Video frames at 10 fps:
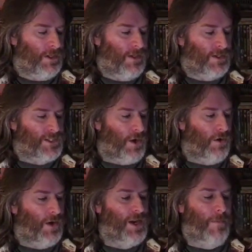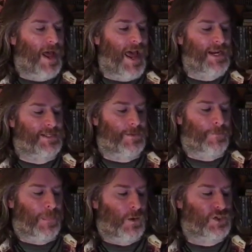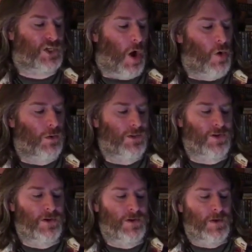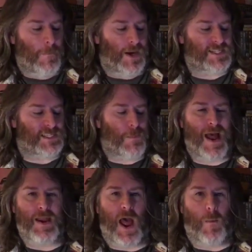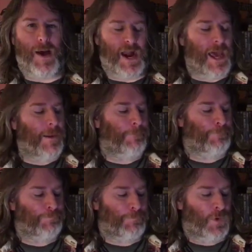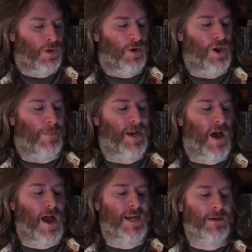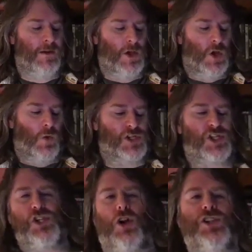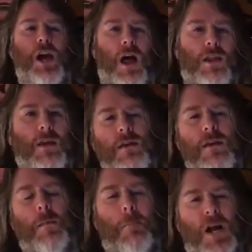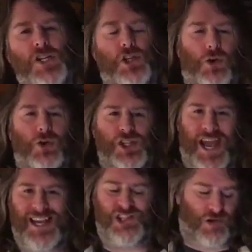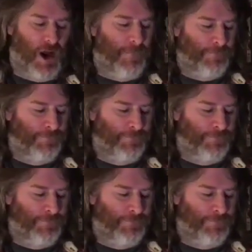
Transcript: song. Number 8 was Gold by Spandau Ballet. Number 9 was Shotgun by George Ezra.